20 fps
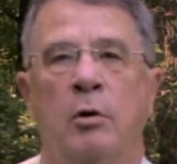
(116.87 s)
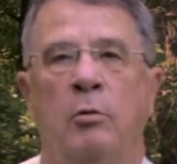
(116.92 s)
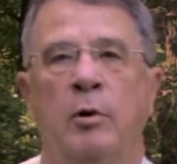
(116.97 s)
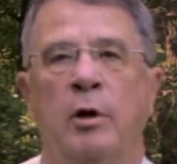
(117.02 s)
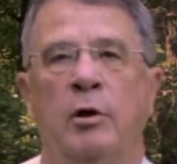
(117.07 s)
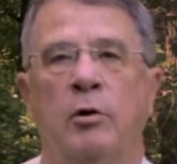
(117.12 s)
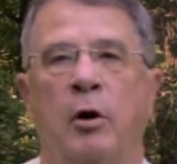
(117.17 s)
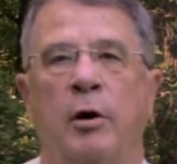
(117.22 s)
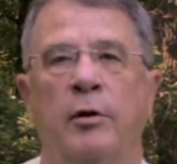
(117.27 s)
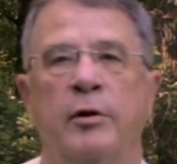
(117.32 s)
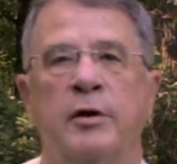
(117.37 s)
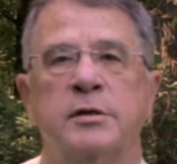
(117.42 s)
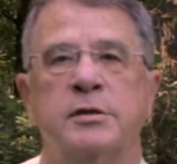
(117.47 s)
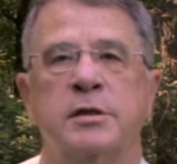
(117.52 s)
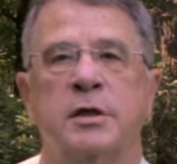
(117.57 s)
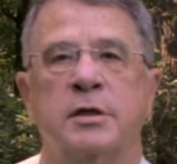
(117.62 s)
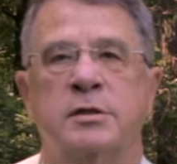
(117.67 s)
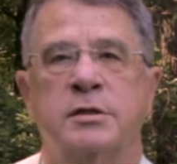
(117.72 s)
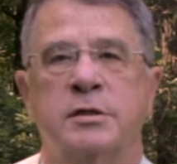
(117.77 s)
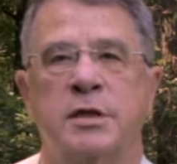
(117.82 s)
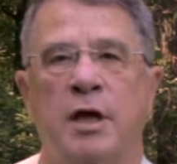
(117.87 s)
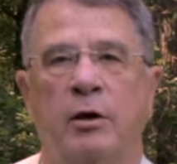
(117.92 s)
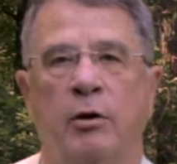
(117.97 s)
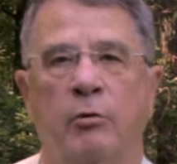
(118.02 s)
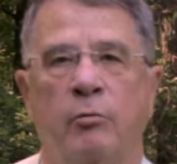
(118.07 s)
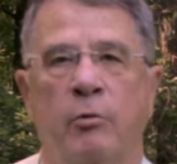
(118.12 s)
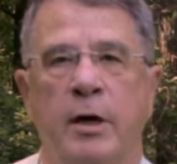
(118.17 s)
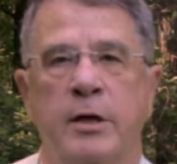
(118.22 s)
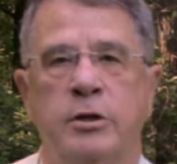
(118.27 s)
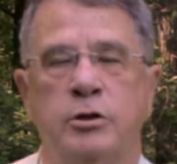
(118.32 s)
We call this
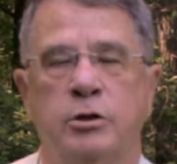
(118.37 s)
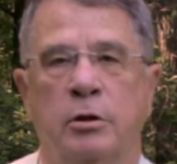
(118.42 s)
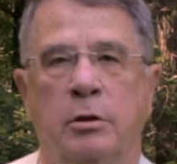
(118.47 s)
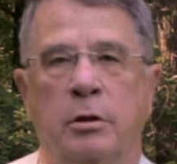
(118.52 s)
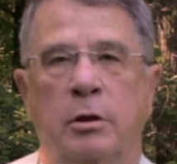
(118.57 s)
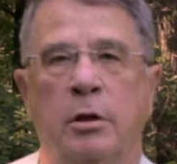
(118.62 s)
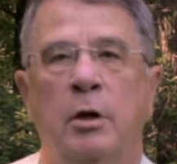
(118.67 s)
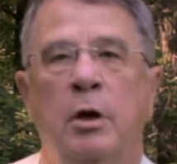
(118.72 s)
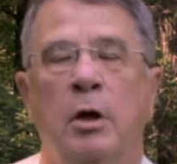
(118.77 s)
acceleration.